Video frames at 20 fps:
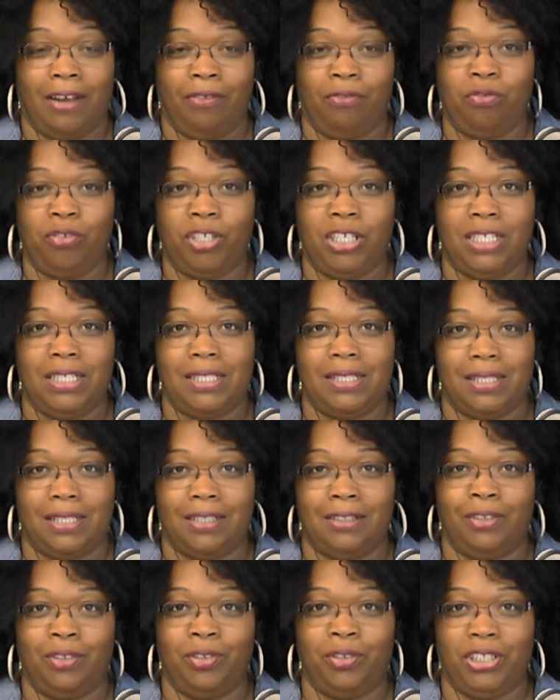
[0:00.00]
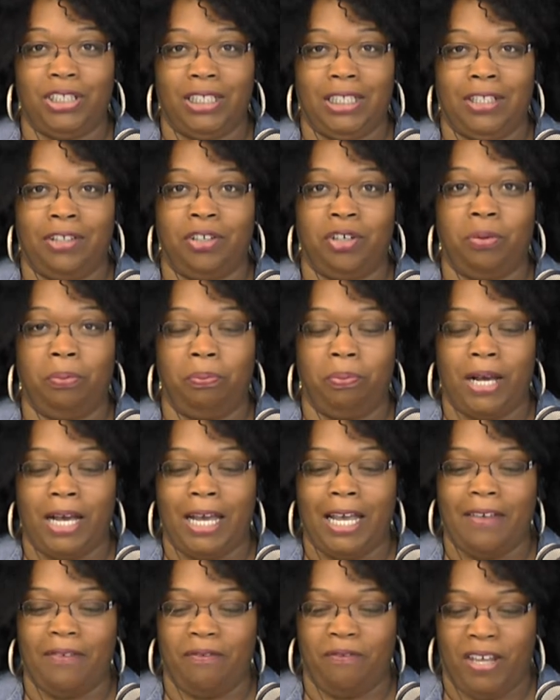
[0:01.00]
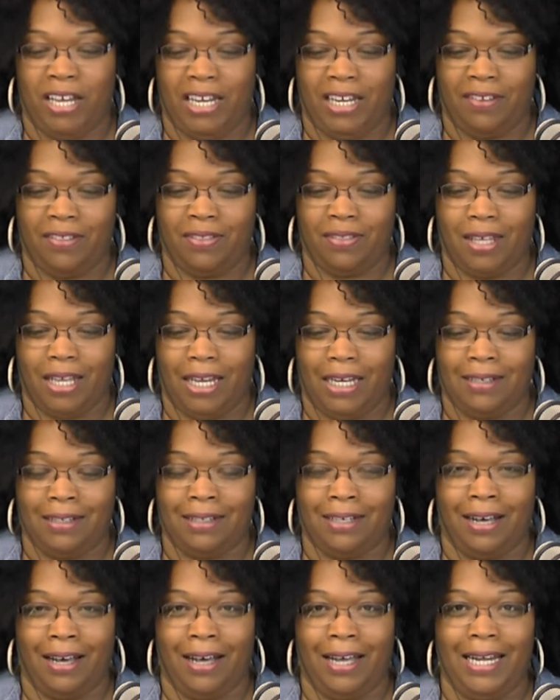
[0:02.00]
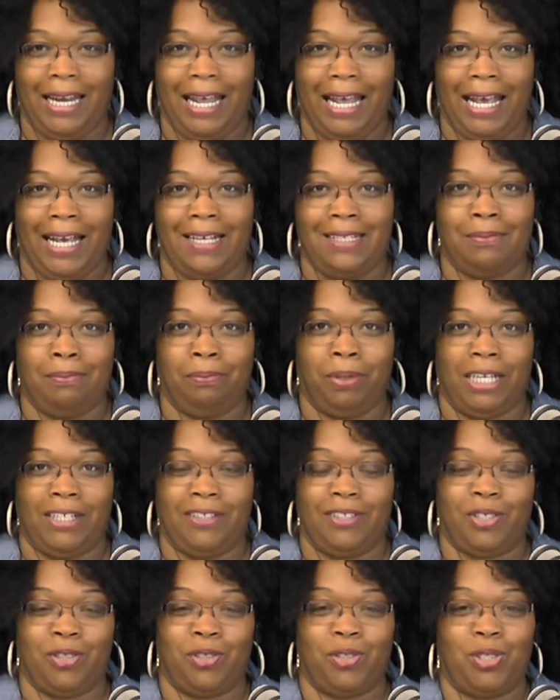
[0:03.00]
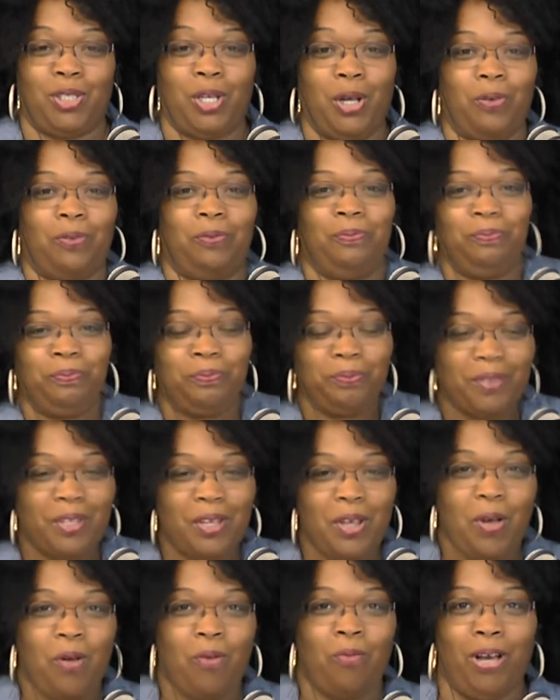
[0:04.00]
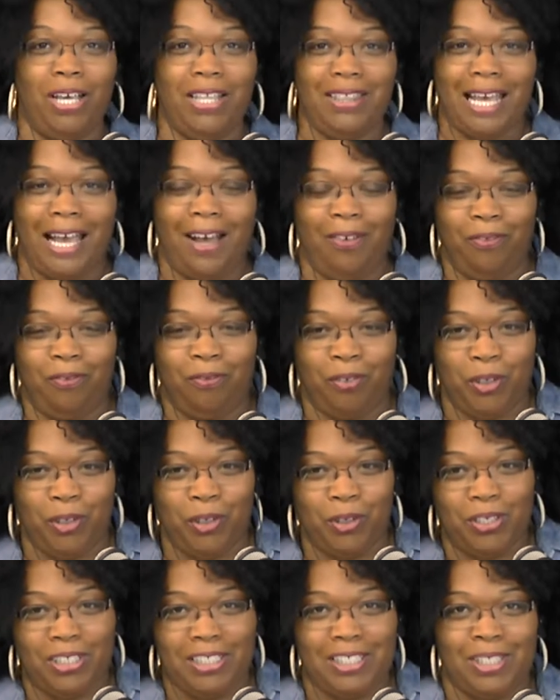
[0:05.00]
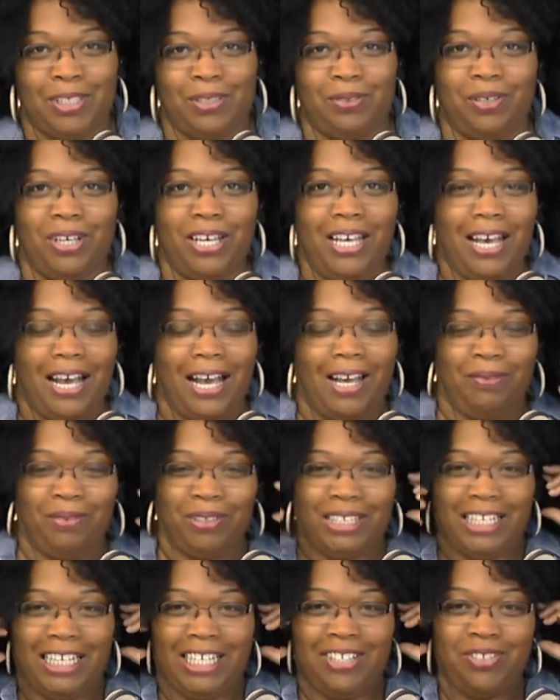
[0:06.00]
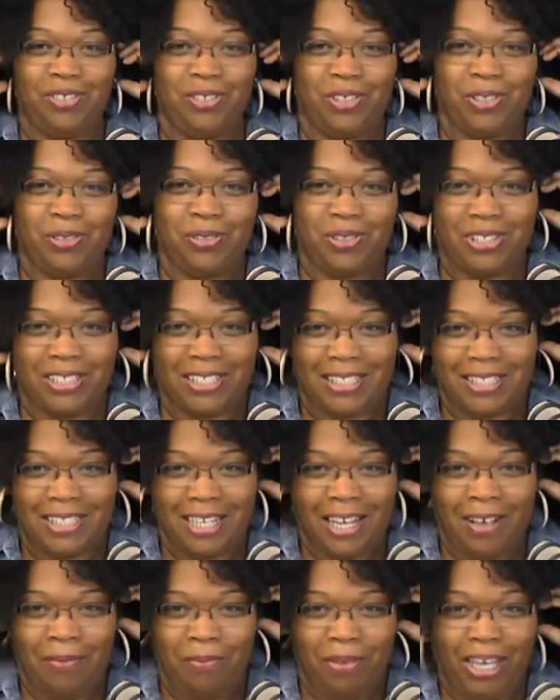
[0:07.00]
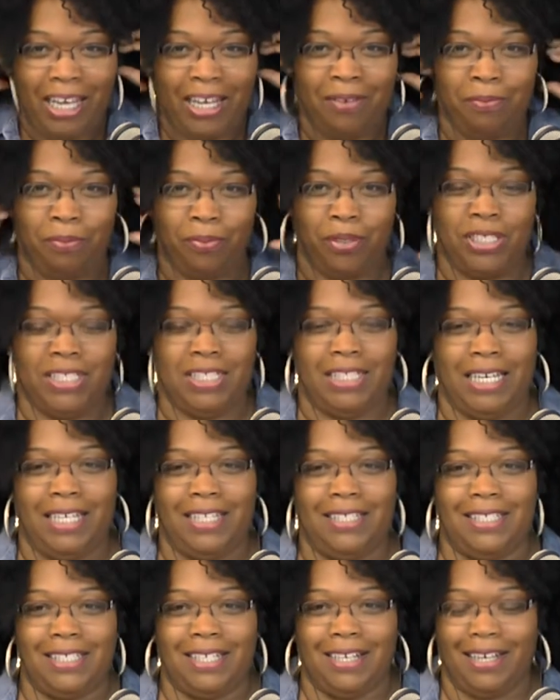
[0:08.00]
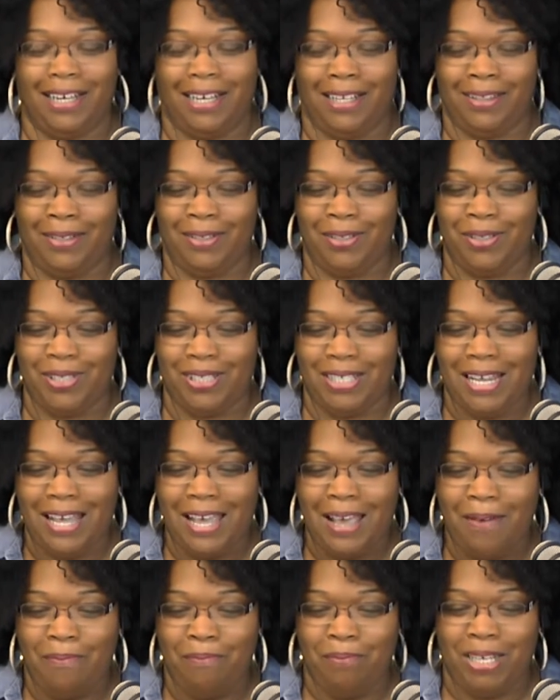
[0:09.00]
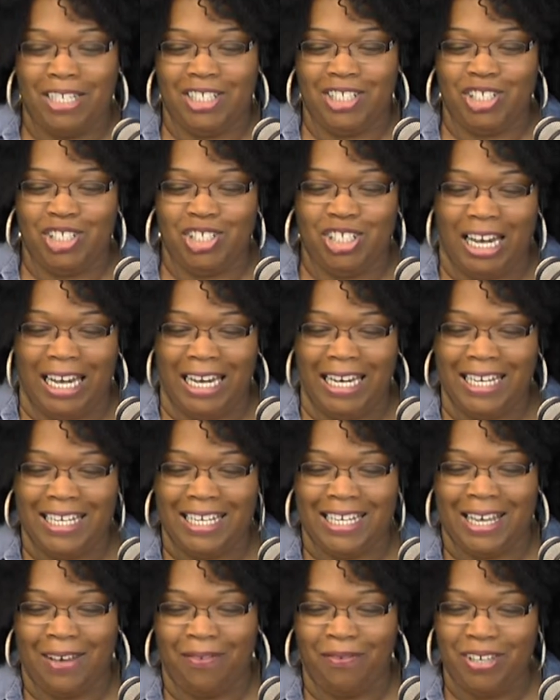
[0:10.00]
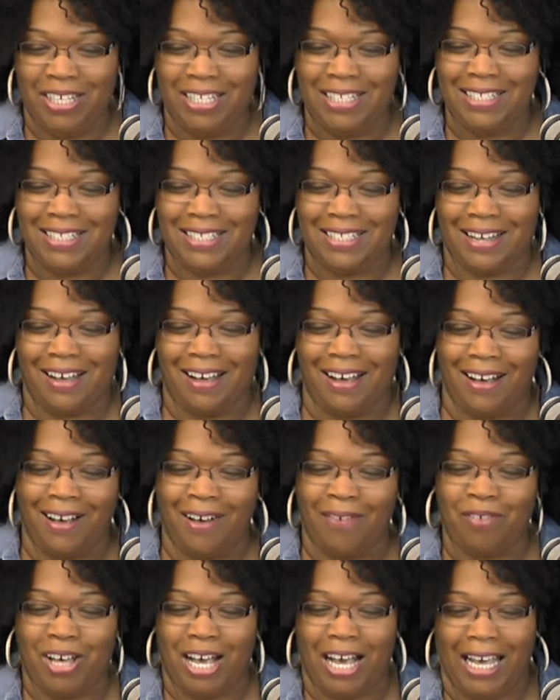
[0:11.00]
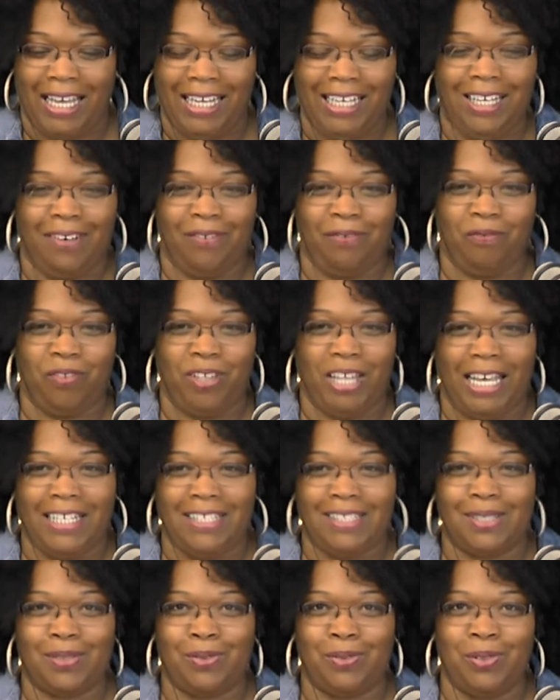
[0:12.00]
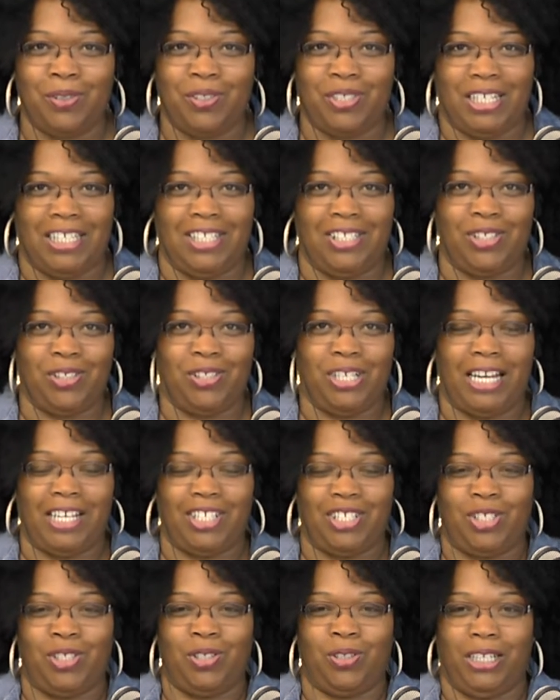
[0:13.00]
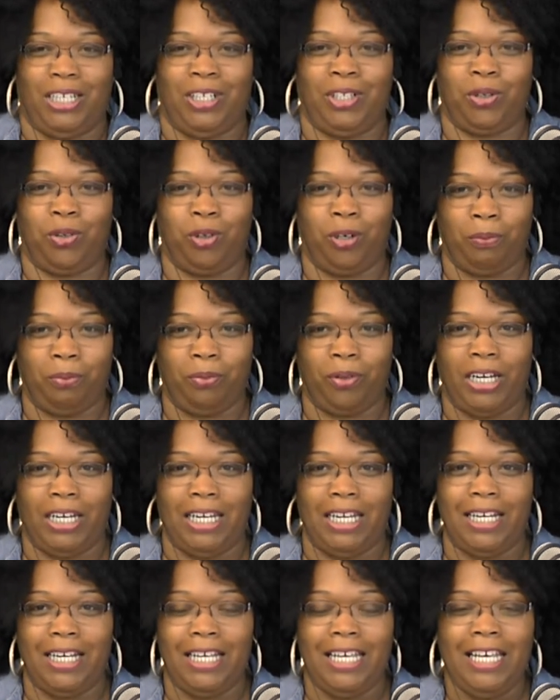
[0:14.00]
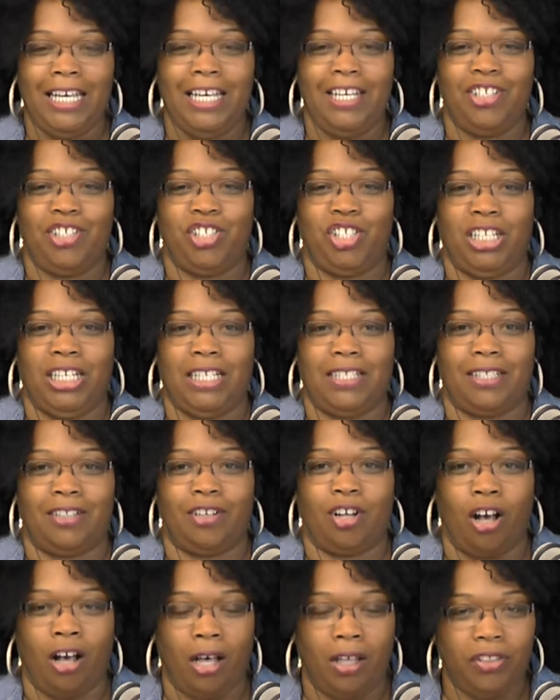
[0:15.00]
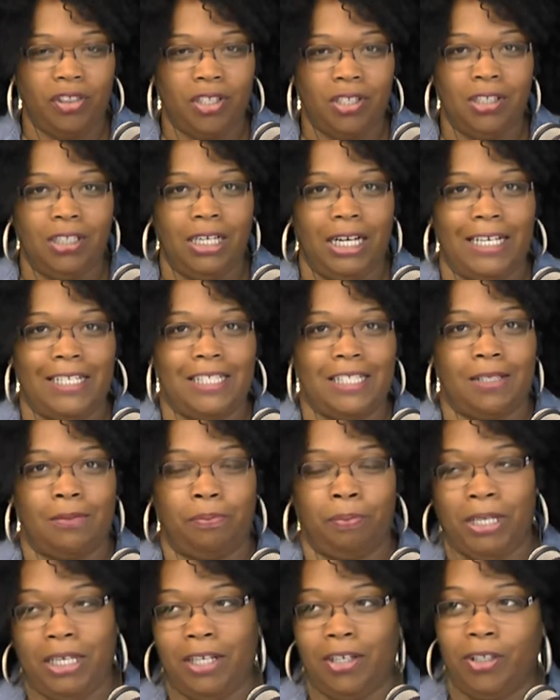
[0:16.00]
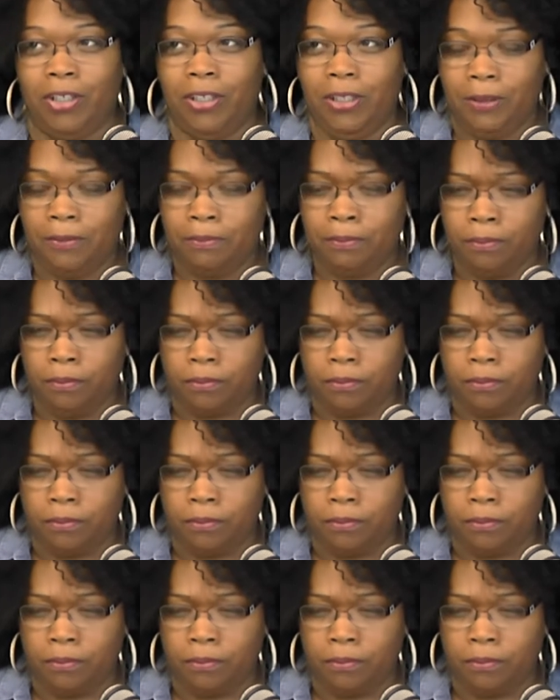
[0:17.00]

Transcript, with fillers: every single year by faith, and God has blessed her. So, without further ado, I want to introduce to some and present to others Miss Shá Givens of I Can Fly Schools International Incorporated. She is an author, a speaker.